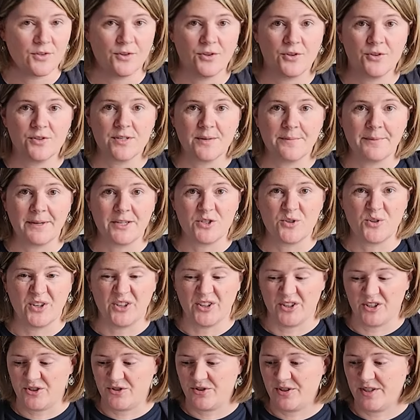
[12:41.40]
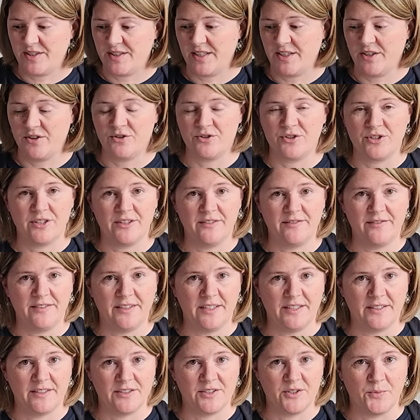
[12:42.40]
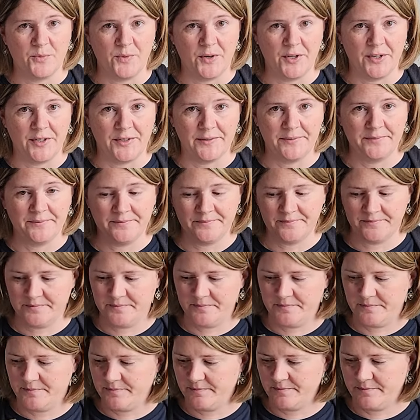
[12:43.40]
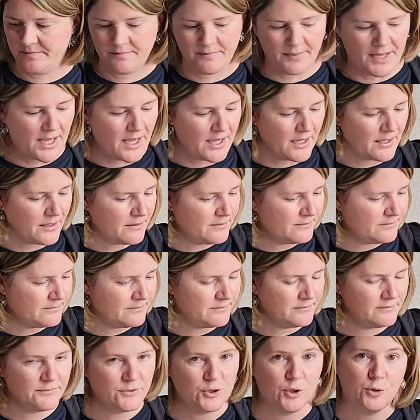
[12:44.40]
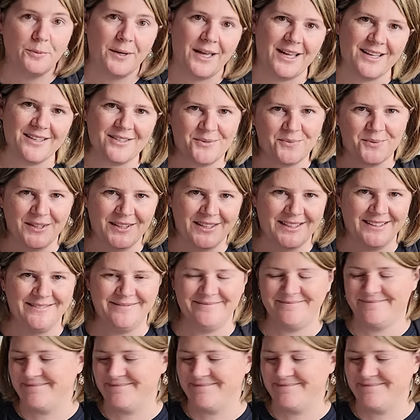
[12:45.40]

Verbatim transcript: those are my toiletries. I usually fit into one bag, 2 bags really.